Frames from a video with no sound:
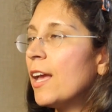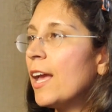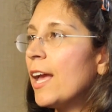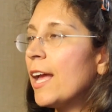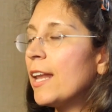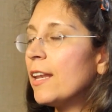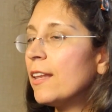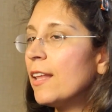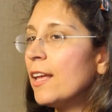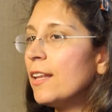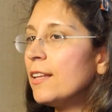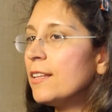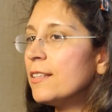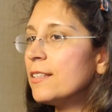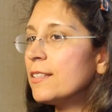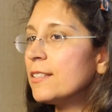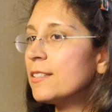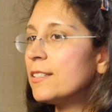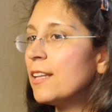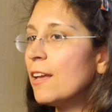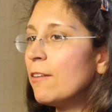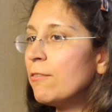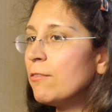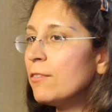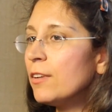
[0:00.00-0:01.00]
And that is
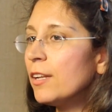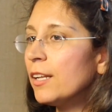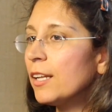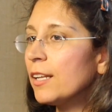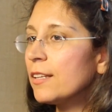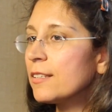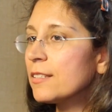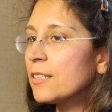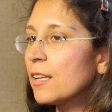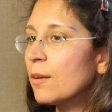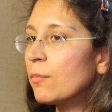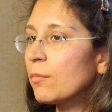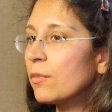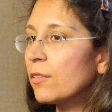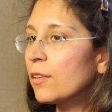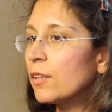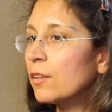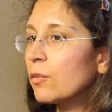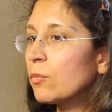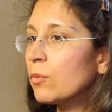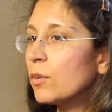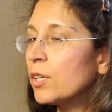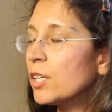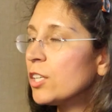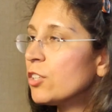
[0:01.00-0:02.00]
definitely
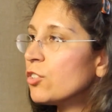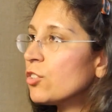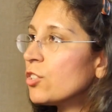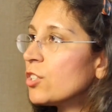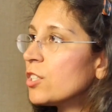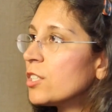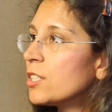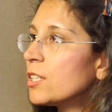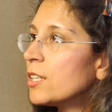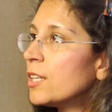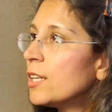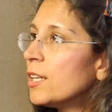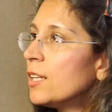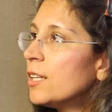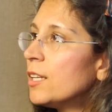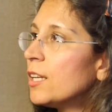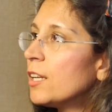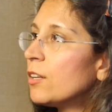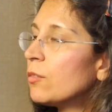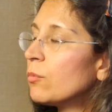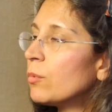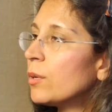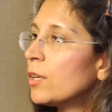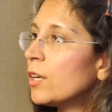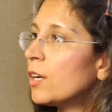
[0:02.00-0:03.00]
something we're interested in
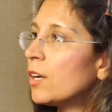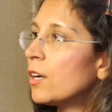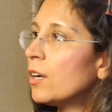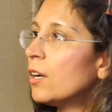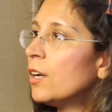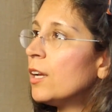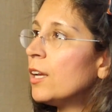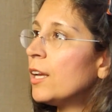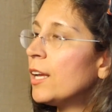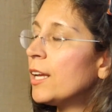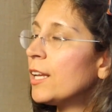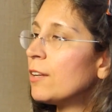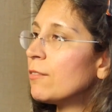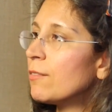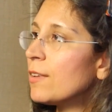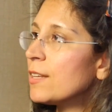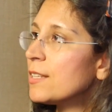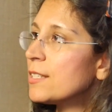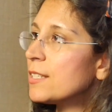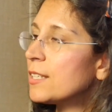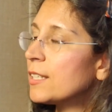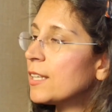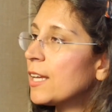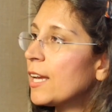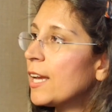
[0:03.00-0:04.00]
and we are
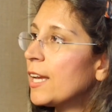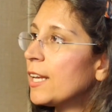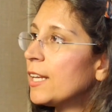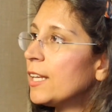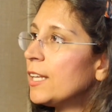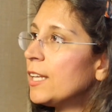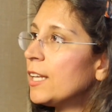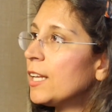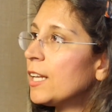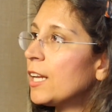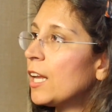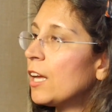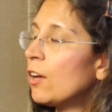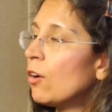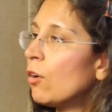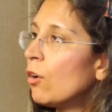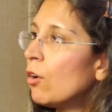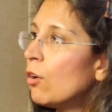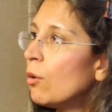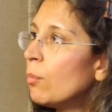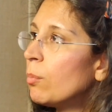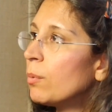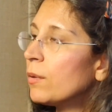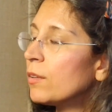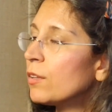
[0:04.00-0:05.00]
investigating. And I
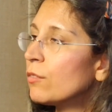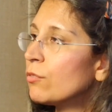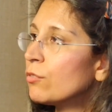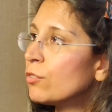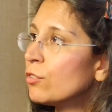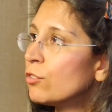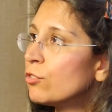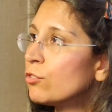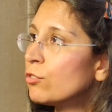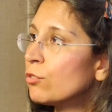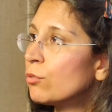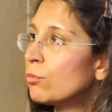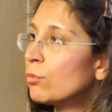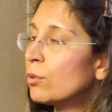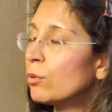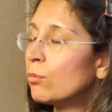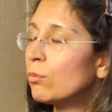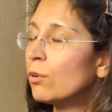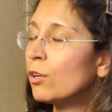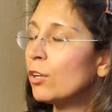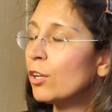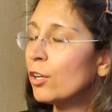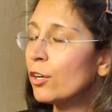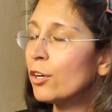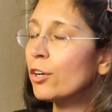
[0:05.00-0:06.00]
hope in the future we
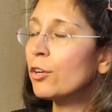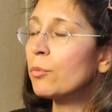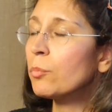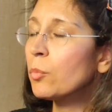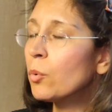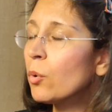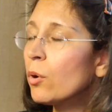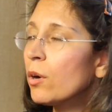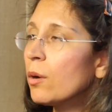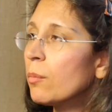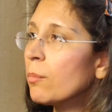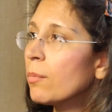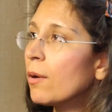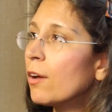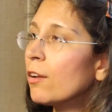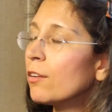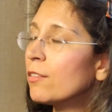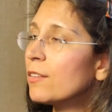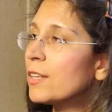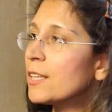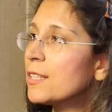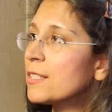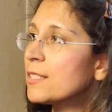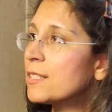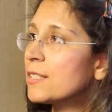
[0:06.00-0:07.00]
will learn more
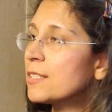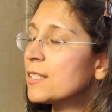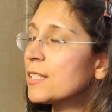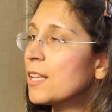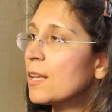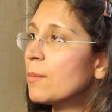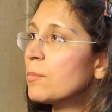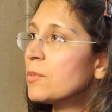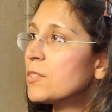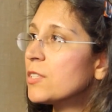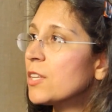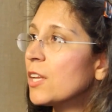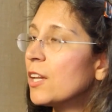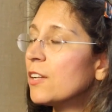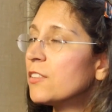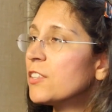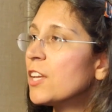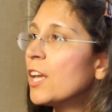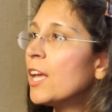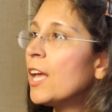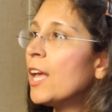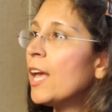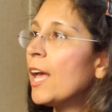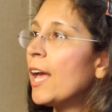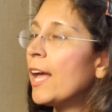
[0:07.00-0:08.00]
about these stem cells
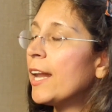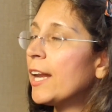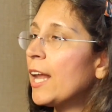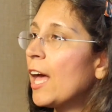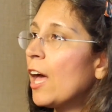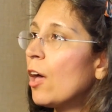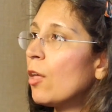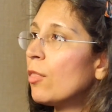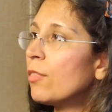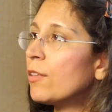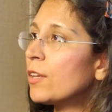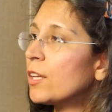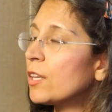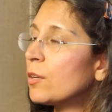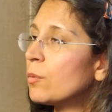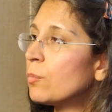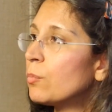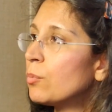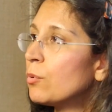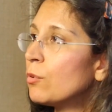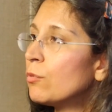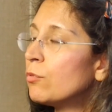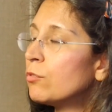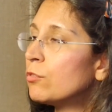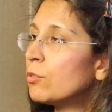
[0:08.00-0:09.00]
and how they can
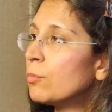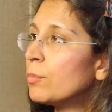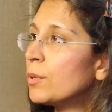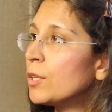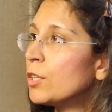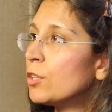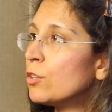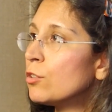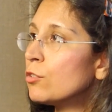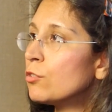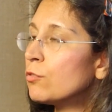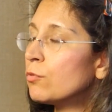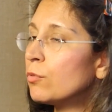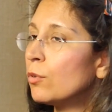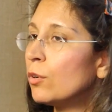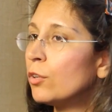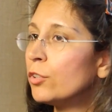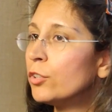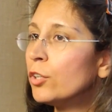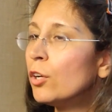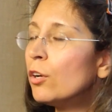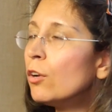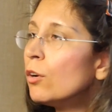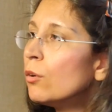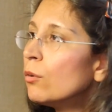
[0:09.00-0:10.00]
prove to be useful
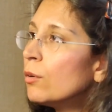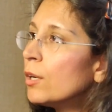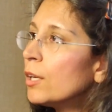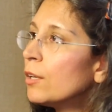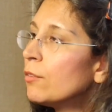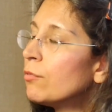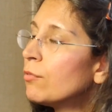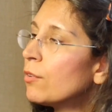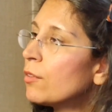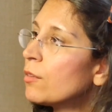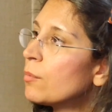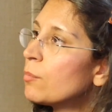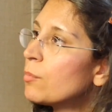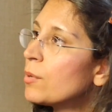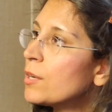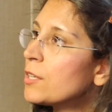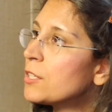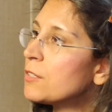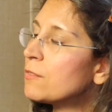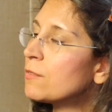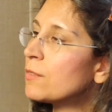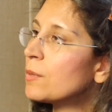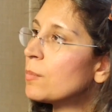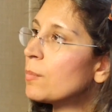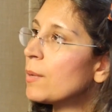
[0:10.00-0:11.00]
not only for the
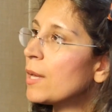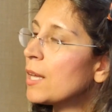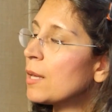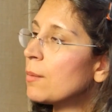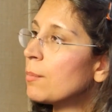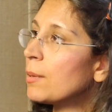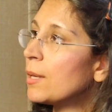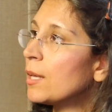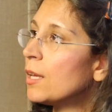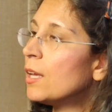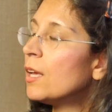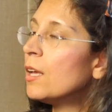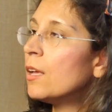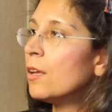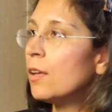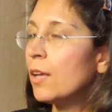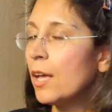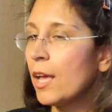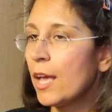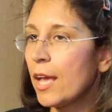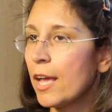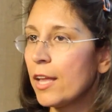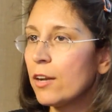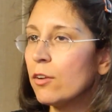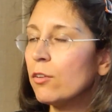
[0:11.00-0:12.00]
breastfed baby
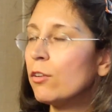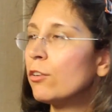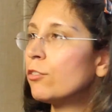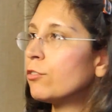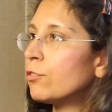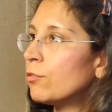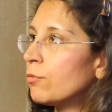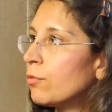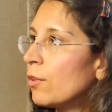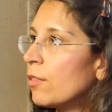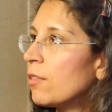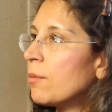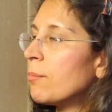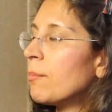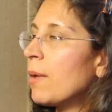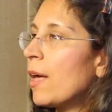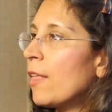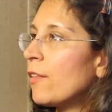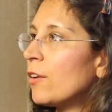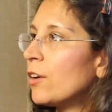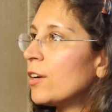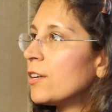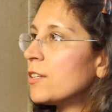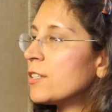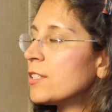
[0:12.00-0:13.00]
and also for the
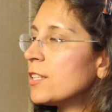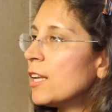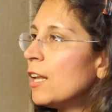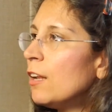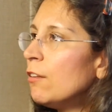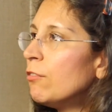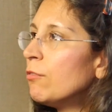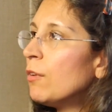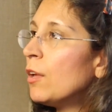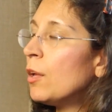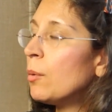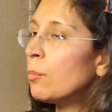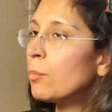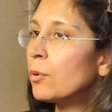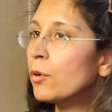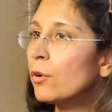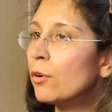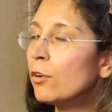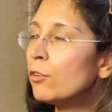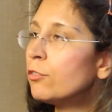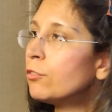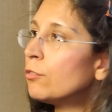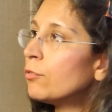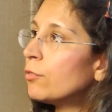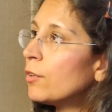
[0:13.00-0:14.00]
mother herself, but
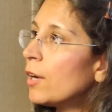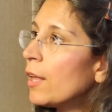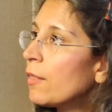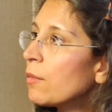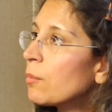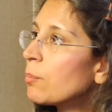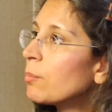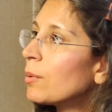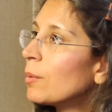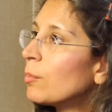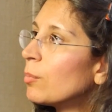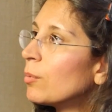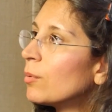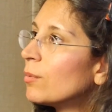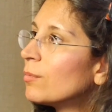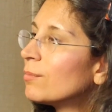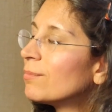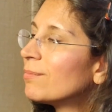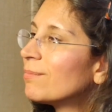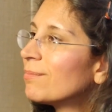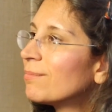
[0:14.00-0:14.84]
also for other people.